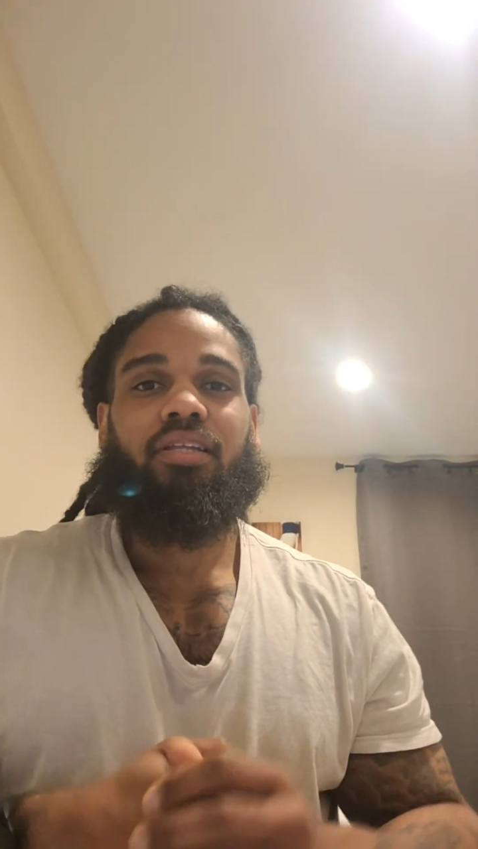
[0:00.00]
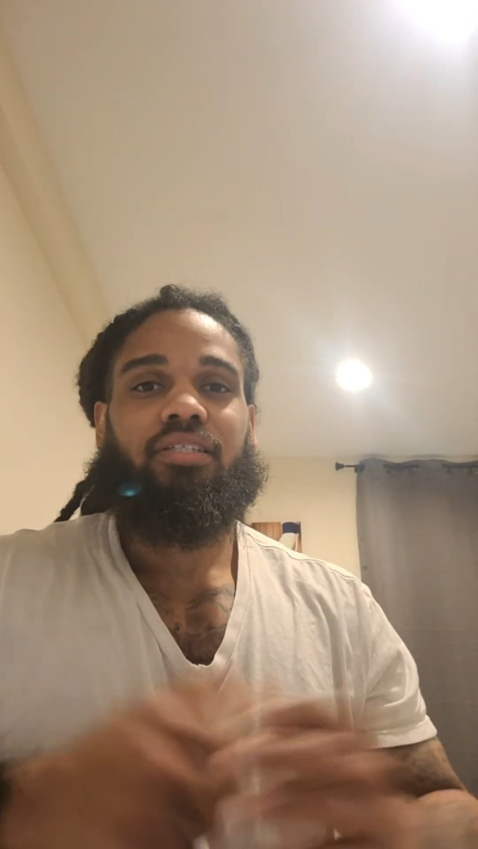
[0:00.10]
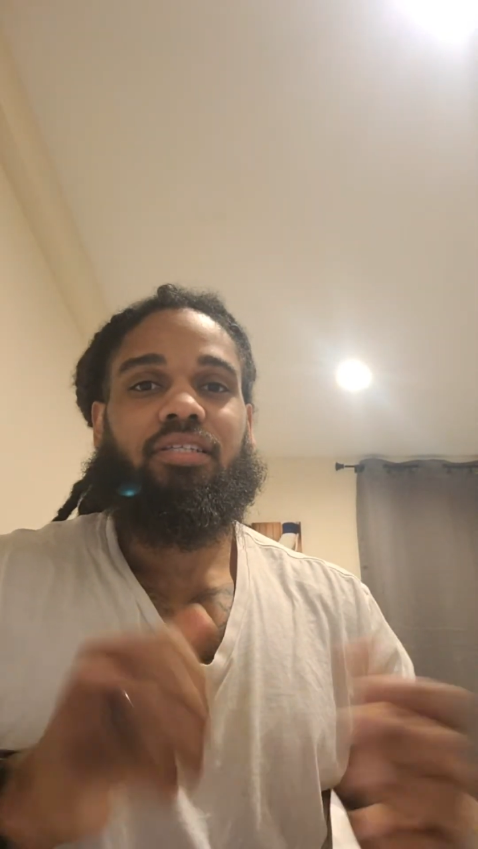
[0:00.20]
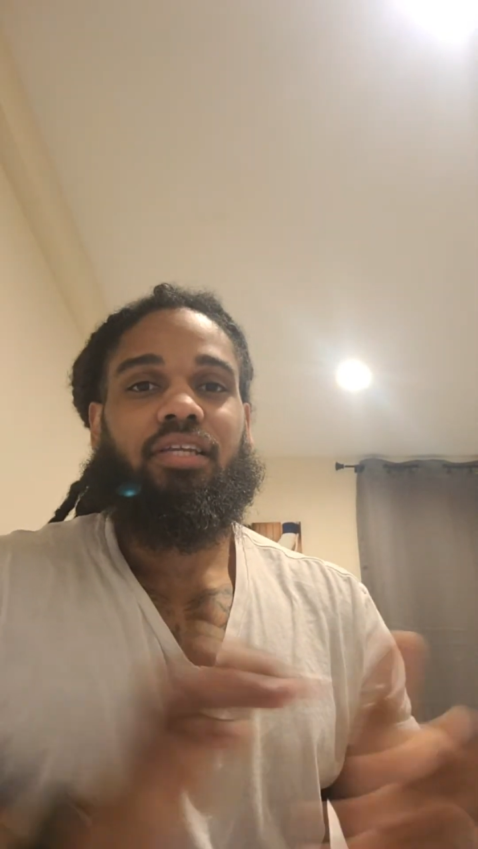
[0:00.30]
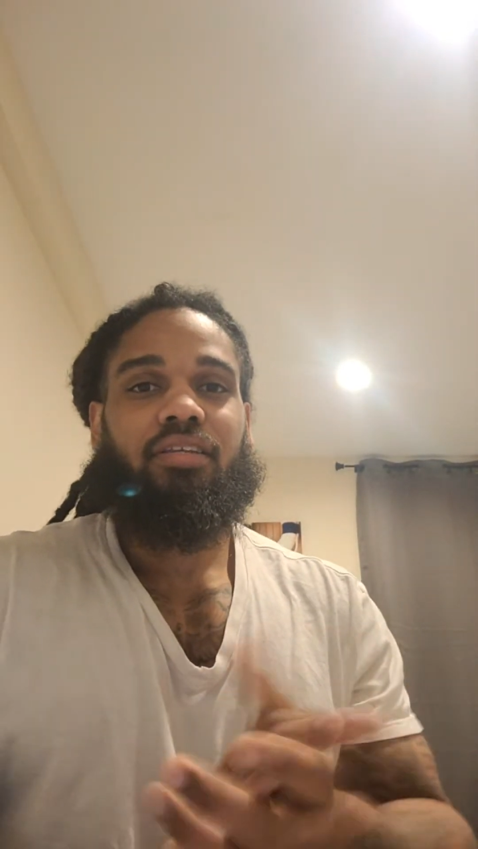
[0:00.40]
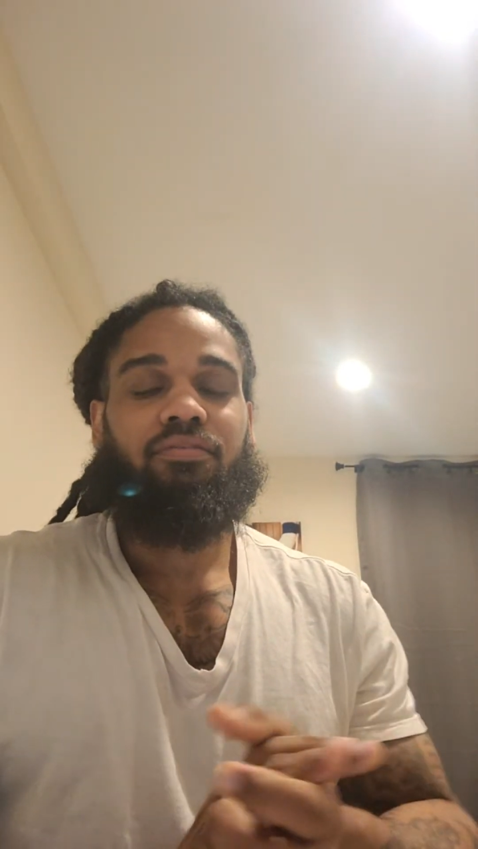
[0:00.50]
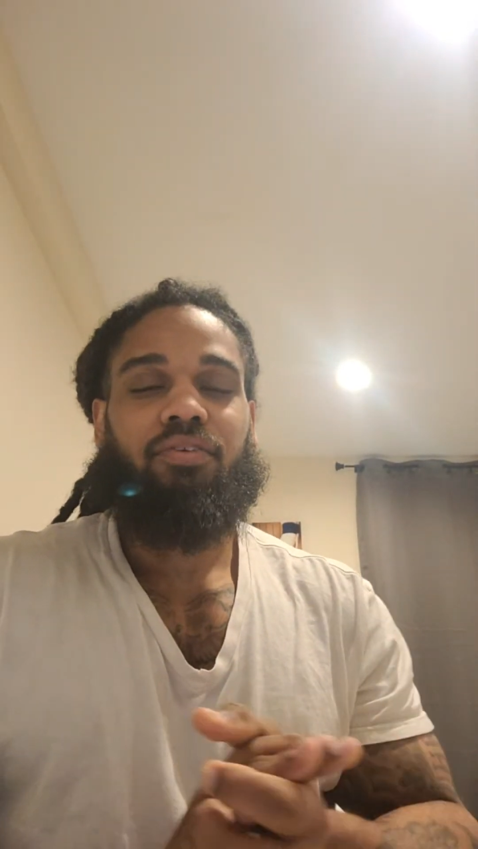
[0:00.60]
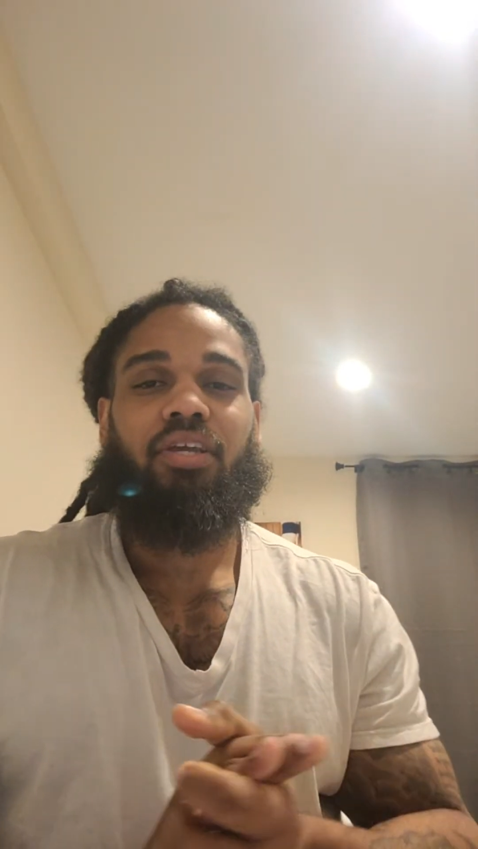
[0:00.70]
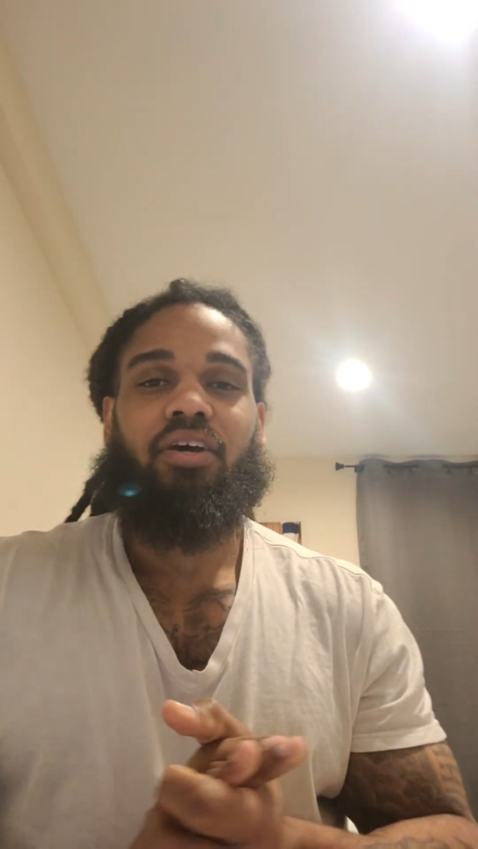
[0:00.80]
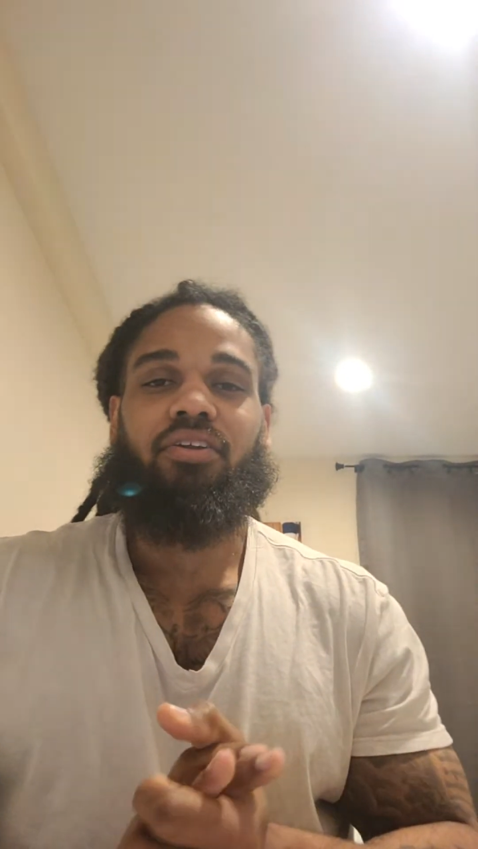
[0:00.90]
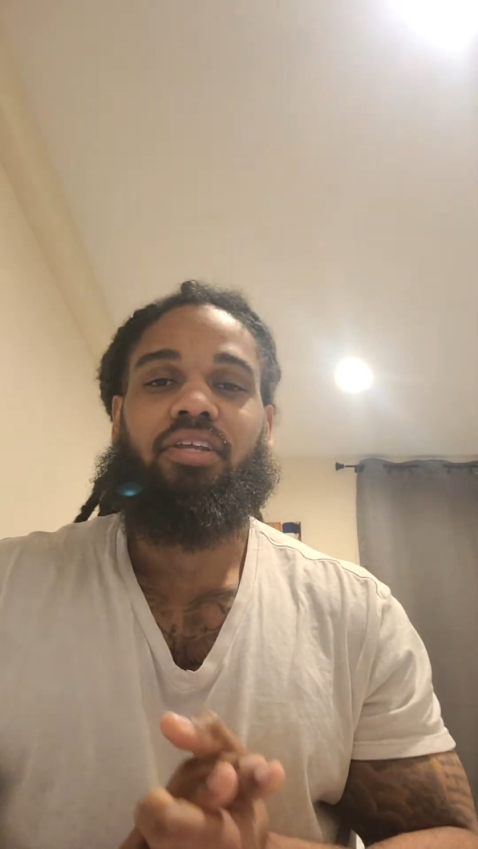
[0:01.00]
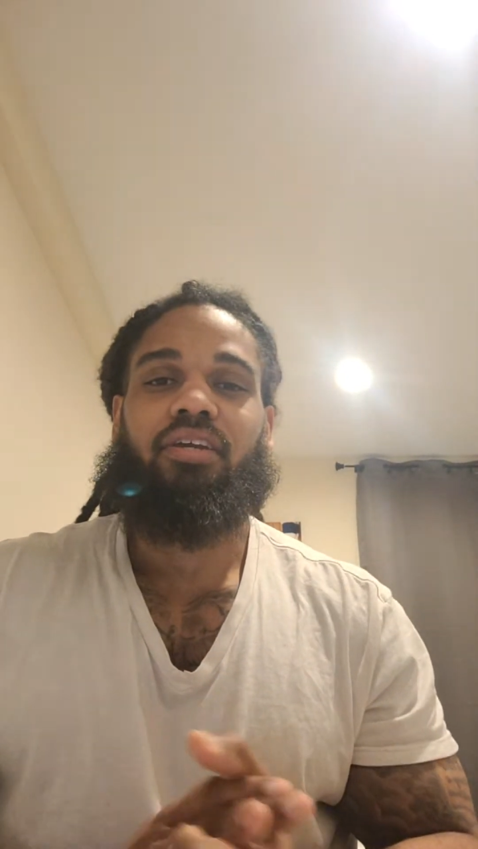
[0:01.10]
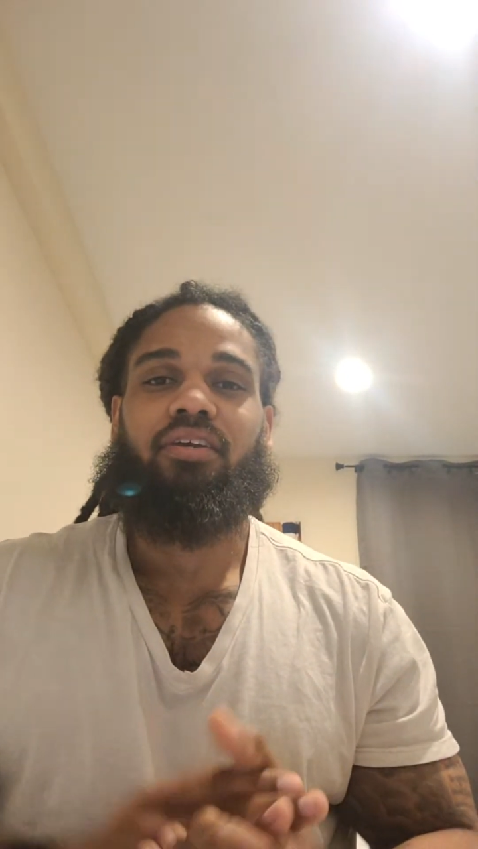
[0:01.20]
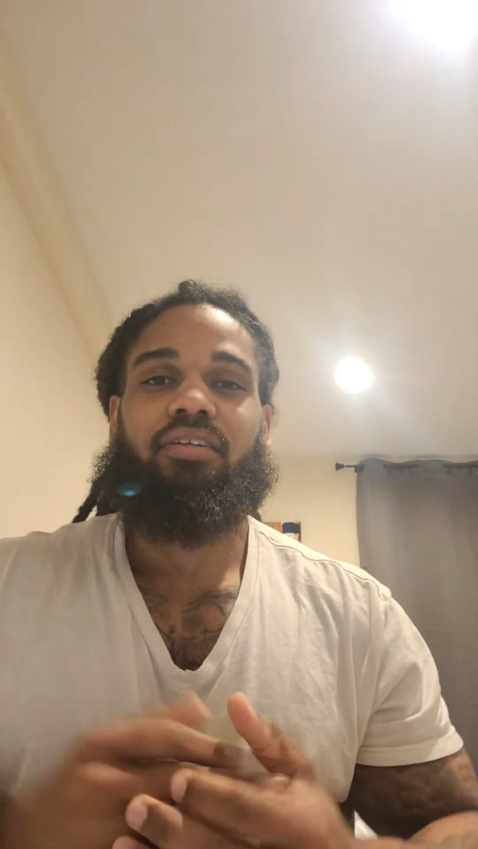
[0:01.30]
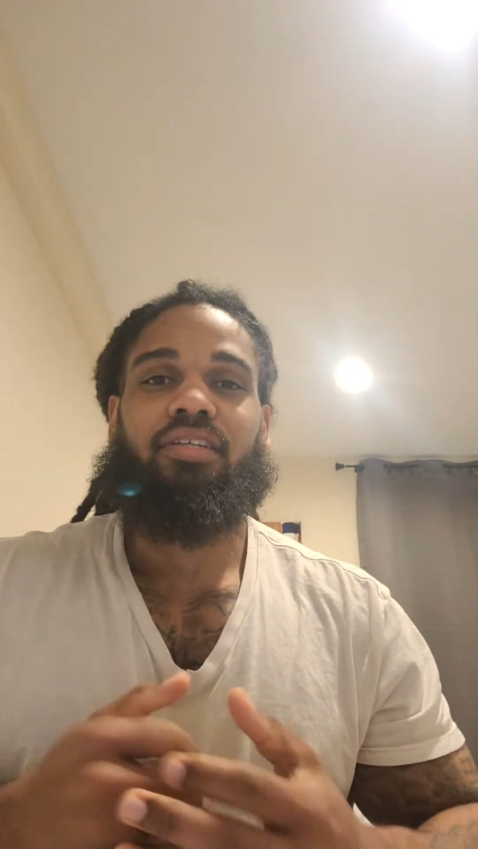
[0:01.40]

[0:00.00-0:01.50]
Let's get this video out there.